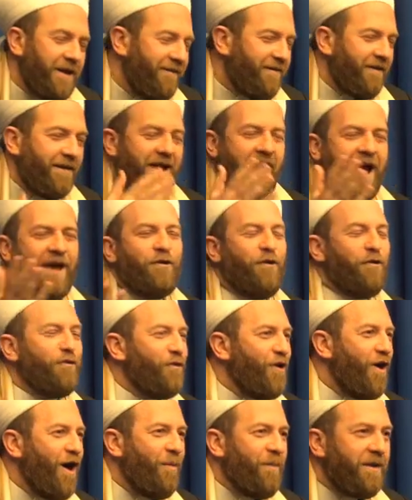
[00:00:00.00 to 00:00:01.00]
whatever. I don't
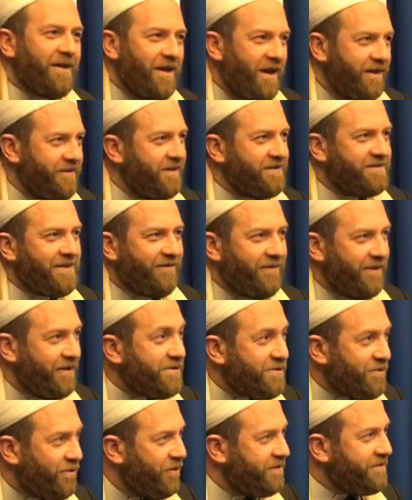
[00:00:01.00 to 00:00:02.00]
know how many hundreds of
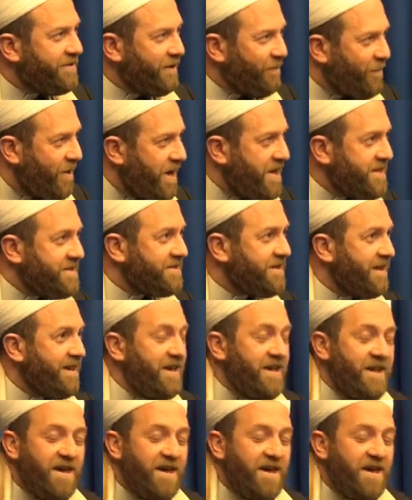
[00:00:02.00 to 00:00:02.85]
years old he was.